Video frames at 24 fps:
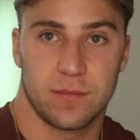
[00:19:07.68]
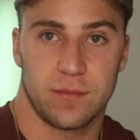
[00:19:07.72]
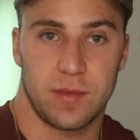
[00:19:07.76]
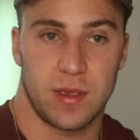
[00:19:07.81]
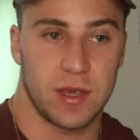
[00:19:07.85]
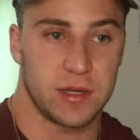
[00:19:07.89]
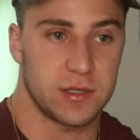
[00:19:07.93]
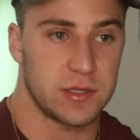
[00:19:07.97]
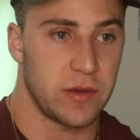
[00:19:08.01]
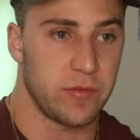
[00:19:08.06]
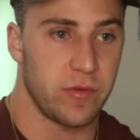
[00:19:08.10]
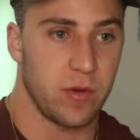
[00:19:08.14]

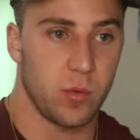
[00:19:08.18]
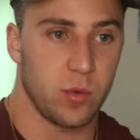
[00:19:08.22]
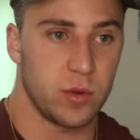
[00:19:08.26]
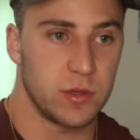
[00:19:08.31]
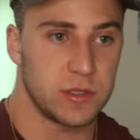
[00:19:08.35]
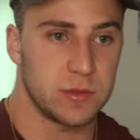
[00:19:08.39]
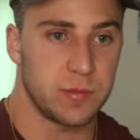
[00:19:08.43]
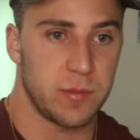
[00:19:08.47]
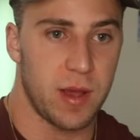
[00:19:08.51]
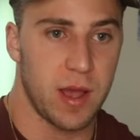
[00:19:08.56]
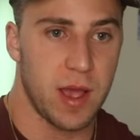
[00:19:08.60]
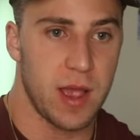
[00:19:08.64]
Because
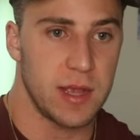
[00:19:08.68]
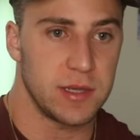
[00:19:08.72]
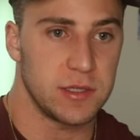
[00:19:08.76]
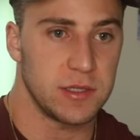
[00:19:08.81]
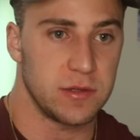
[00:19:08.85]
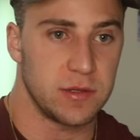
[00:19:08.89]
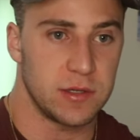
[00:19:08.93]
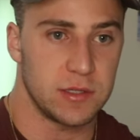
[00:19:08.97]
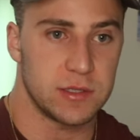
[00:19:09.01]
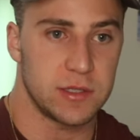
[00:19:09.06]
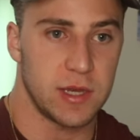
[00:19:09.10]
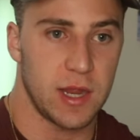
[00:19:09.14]
everyone's minds
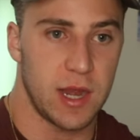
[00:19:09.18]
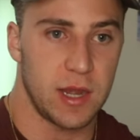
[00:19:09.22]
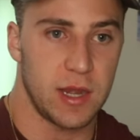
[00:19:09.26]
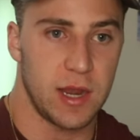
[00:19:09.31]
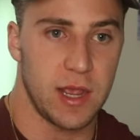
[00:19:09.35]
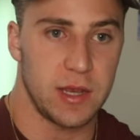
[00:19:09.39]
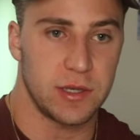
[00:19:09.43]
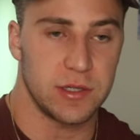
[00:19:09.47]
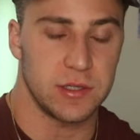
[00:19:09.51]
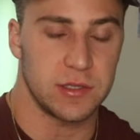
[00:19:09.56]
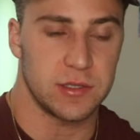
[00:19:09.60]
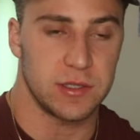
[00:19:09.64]
in this day and
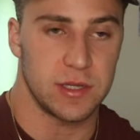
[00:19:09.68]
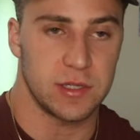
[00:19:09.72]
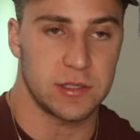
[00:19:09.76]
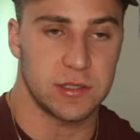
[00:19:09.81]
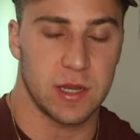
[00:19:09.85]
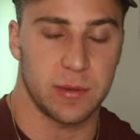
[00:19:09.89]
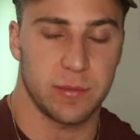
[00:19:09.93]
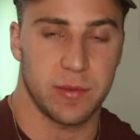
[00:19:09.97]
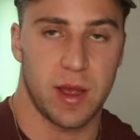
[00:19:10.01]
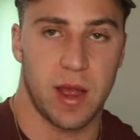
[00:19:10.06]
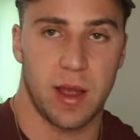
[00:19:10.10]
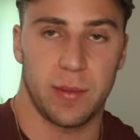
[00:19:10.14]
age is
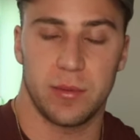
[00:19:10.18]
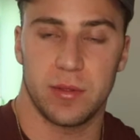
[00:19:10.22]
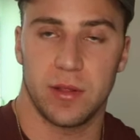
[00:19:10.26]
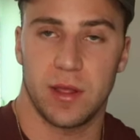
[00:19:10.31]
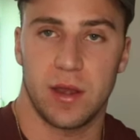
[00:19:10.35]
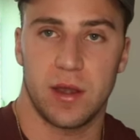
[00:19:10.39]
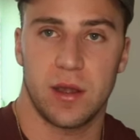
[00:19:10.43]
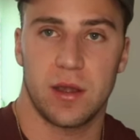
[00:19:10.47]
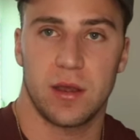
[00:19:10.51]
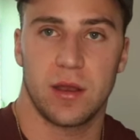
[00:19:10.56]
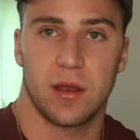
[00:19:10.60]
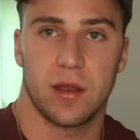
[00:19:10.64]

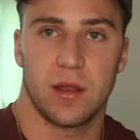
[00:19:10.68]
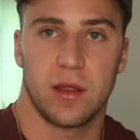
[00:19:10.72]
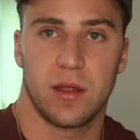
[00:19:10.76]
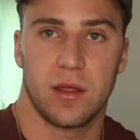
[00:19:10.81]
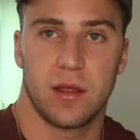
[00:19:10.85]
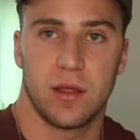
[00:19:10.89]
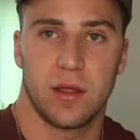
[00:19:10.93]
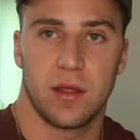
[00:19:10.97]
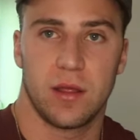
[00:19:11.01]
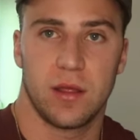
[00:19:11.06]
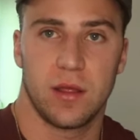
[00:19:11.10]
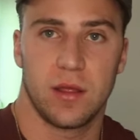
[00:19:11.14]
discombobulated.
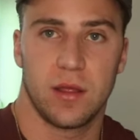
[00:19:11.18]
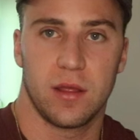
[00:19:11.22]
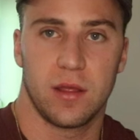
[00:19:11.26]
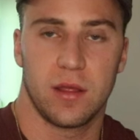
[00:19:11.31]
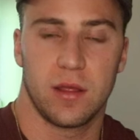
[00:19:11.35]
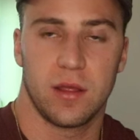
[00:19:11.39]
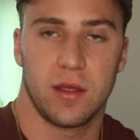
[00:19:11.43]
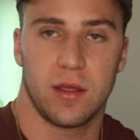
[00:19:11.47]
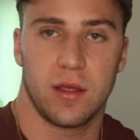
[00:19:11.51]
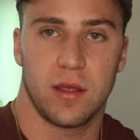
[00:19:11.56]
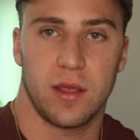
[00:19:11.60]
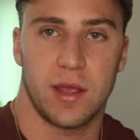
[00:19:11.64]

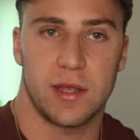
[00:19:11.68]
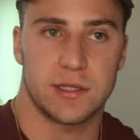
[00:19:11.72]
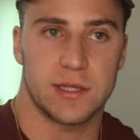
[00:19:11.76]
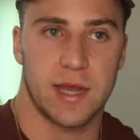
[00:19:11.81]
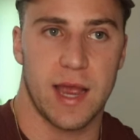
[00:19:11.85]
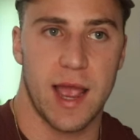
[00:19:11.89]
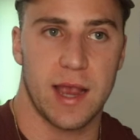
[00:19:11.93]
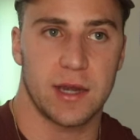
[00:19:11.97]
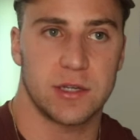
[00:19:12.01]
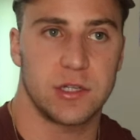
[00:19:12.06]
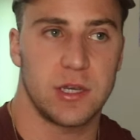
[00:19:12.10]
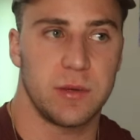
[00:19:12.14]
It's
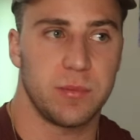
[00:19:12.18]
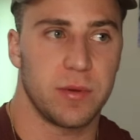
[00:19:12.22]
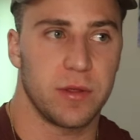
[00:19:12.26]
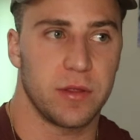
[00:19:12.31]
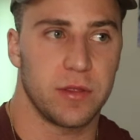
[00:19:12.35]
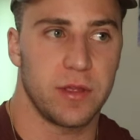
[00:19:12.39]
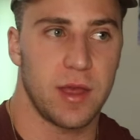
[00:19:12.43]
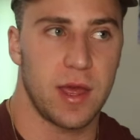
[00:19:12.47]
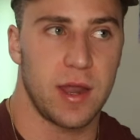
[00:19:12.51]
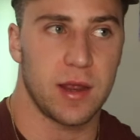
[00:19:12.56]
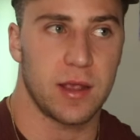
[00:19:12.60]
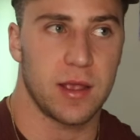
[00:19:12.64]
actually
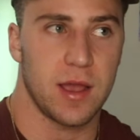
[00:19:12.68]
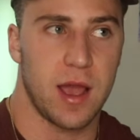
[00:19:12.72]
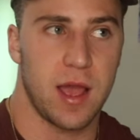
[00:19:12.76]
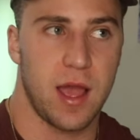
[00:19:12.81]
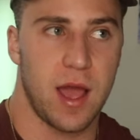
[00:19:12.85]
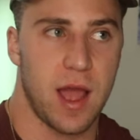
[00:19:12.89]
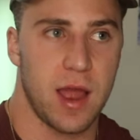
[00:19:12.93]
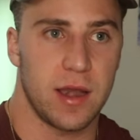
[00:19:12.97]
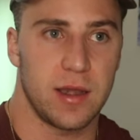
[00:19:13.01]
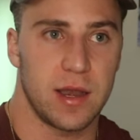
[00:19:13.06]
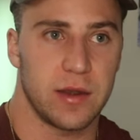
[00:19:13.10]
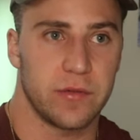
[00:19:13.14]
pathetic.
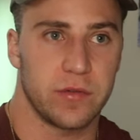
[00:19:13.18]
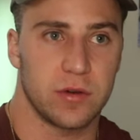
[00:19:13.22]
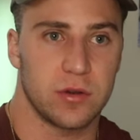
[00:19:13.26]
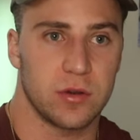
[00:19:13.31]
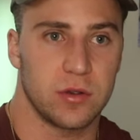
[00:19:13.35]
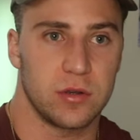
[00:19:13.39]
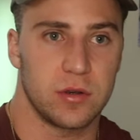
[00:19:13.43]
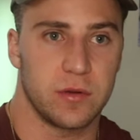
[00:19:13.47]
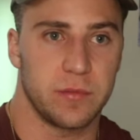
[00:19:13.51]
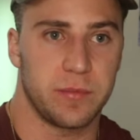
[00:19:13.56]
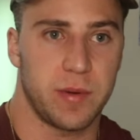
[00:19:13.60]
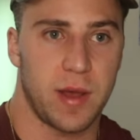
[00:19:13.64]
I never
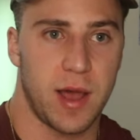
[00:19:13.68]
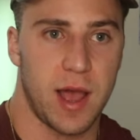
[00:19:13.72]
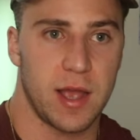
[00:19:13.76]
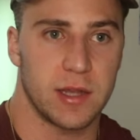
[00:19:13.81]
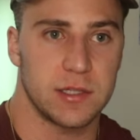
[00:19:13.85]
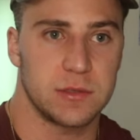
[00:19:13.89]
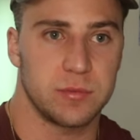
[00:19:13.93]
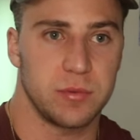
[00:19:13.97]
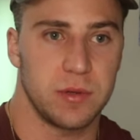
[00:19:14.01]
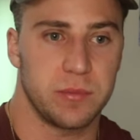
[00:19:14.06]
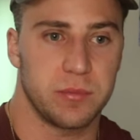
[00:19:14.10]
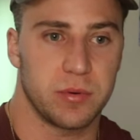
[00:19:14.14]
could have
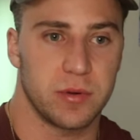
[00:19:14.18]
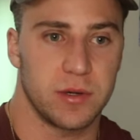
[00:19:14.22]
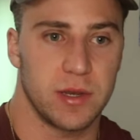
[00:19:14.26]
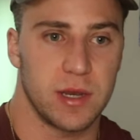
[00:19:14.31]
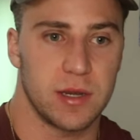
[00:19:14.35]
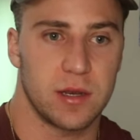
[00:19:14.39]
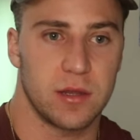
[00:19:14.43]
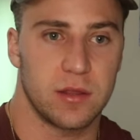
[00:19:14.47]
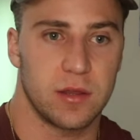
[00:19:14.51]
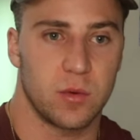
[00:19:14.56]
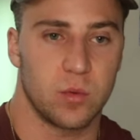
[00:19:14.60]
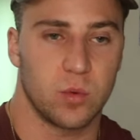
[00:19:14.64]
possibly
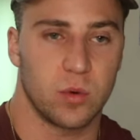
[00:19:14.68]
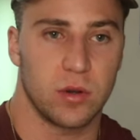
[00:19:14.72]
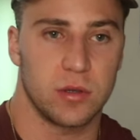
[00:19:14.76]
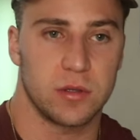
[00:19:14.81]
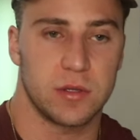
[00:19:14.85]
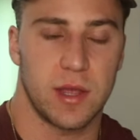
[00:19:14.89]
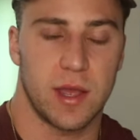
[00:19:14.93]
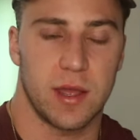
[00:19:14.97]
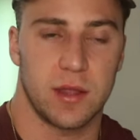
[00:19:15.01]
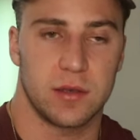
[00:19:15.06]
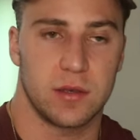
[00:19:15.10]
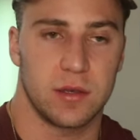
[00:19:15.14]
predicted the
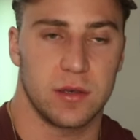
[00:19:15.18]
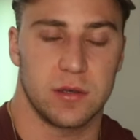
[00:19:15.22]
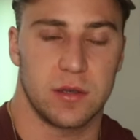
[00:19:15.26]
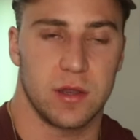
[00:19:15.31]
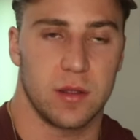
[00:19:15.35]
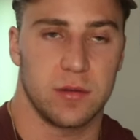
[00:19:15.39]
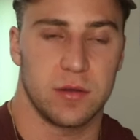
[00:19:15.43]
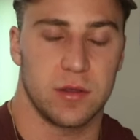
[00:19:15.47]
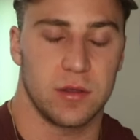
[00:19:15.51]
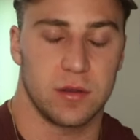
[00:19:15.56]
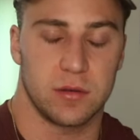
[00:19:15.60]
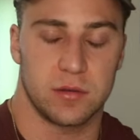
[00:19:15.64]
world
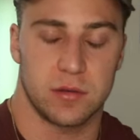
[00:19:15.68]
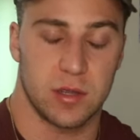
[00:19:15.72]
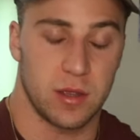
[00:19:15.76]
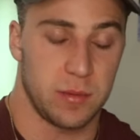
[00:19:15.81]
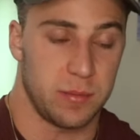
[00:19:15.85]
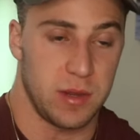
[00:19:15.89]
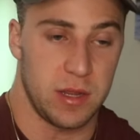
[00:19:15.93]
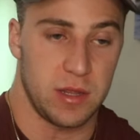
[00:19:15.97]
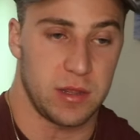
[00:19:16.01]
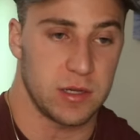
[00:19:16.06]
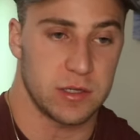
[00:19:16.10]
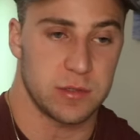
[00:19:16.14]
to
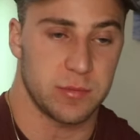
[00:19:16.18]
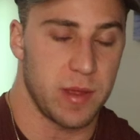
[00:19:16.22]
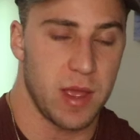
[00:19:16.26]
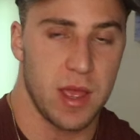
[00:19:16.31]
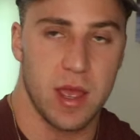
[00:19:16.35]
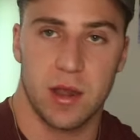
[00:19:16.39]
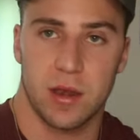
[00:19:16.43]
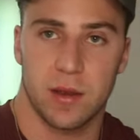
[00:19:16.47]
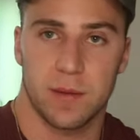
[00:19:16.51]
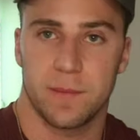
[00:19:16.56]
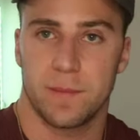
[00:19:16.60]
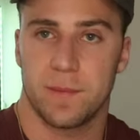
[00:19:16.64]
be this
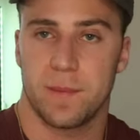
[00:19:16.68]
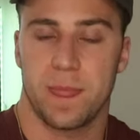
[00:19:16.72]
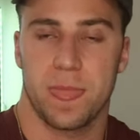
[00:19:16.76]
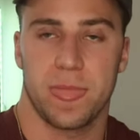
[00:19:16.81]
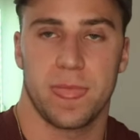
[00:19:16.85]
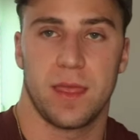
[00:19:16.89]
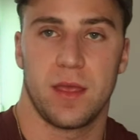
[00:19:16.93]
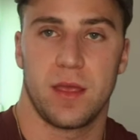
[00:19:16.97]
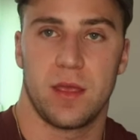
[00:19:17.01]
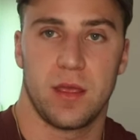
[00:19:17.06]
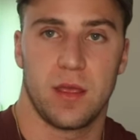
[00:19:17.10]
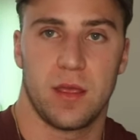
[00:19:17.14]
bad.
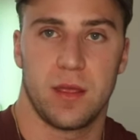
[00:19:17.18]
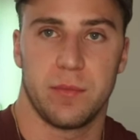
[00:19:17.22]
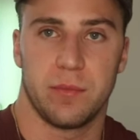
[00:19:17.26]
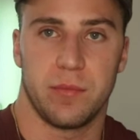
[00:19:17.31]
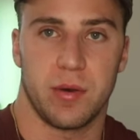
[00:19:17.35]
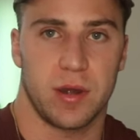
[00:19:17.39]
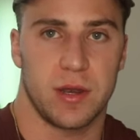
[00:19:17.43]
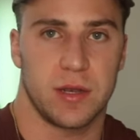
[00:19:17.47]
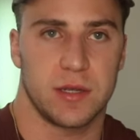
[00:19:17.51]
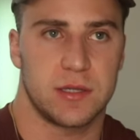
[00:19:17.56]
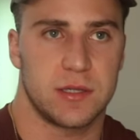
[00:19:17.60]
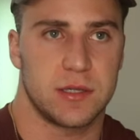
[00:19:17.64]

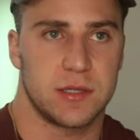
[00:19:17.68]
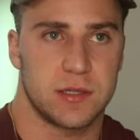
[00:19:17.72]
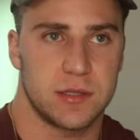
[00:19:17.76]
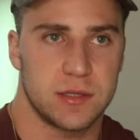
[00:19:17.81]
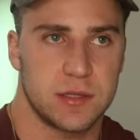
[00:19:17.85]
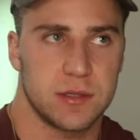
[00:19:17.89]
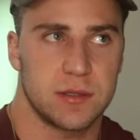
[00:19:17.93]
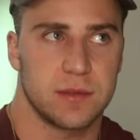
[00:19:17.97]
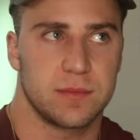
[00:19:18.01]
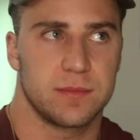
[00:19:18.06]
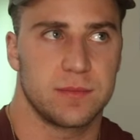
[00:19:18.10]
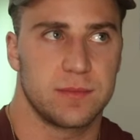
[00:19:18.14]
But
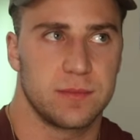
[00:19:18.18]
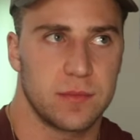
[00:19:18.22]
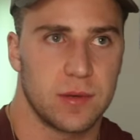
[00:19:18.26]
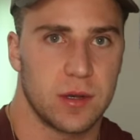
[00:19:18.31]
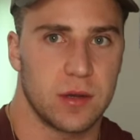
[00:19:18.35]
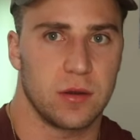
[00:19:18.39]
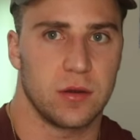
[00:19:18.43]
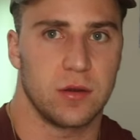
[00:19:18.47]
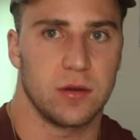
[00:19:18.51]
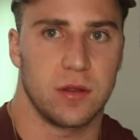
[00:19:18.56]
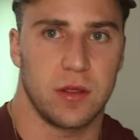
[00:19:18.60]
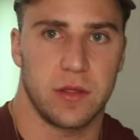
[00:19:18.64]
it's
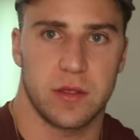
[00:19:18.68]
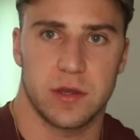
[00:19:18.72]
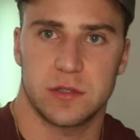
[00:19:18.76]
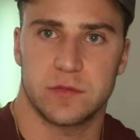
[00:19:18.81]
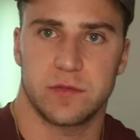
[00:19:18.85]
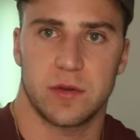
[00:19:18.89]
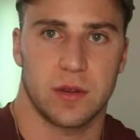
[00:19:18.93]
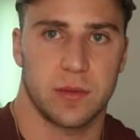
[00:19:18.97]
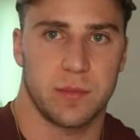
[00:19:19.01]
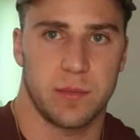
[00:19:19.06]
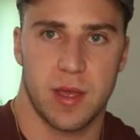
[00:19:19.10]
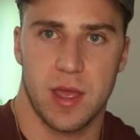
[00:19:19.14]
currently
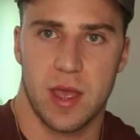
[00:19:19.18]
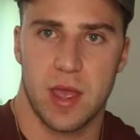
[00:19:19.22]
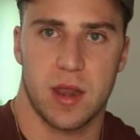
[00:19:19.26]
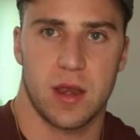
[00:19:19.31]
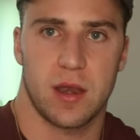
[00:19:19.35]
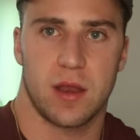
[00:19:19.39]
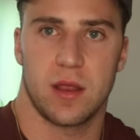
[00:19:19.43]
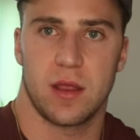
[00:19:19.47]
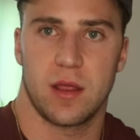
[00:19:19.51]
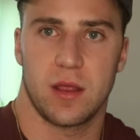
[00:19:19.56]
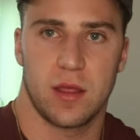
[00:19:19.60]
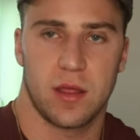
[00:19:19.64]
this bad.
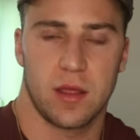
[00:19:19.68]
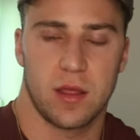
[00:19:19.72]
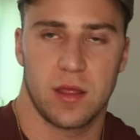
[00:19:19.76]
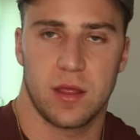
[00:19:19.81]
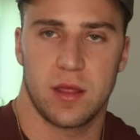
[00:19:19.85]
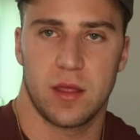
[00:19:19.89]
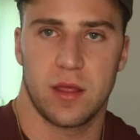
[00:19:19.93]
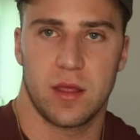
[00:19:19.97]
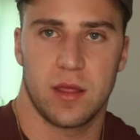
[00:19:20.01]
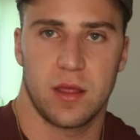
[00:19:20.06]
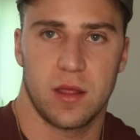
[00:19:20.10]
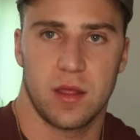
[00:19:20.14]

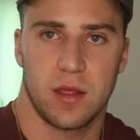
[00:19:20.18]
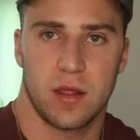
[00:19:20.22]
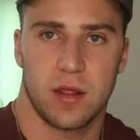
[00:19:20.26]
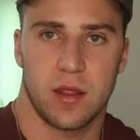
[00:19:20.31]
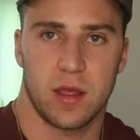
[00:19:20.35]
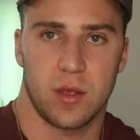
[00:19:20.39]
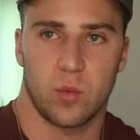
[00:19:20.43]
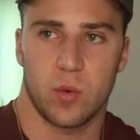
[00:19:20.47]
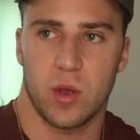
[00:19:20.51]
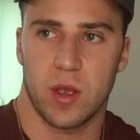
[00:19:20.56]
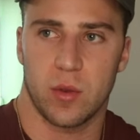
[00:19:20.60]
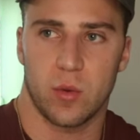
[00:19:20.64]

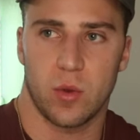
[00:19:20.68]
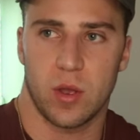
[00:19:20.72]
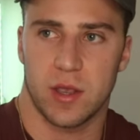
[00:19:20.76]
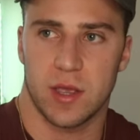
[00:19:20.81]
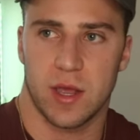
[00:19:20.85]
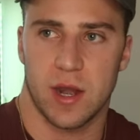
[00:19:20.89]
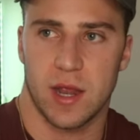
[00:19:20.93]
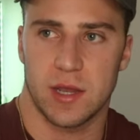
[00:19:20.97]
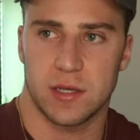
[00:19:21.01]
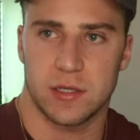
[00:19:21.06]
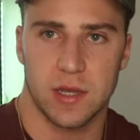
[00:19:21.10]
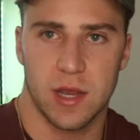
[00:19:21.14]
Like, what
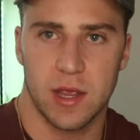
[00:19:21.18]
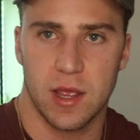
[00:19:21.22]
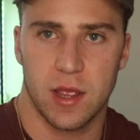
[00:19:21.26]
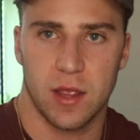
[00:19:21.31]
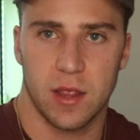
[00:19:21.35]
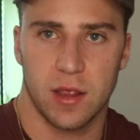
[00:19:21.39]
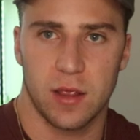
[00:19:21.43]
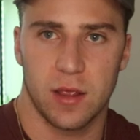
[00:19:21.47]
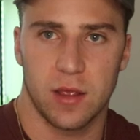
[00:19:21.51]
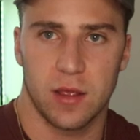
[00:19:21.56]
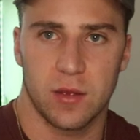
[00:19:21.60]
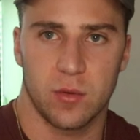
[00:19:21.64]
can I
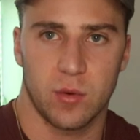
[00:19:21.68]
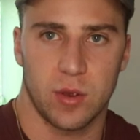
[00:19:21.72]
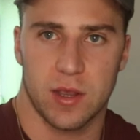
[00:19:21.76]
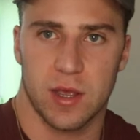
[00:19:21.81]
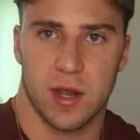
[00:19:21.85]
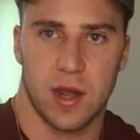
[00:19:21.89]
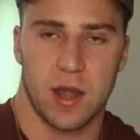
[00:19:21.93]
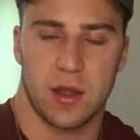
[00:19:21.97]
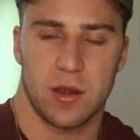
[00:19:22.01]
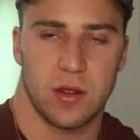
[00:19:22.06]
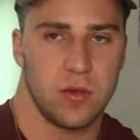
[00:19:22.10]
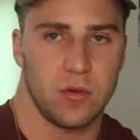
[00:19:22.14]
say? What
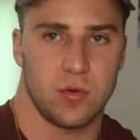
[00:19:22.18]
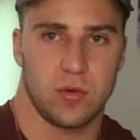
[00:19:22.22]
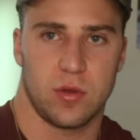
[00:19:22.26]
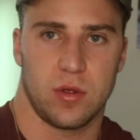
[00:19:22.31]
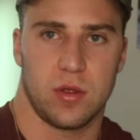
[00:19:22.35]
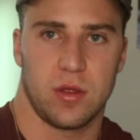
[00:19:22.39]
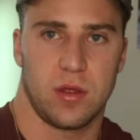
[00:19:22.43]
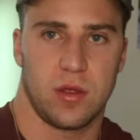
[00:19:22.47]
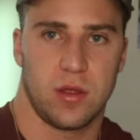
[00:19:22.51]
can I do?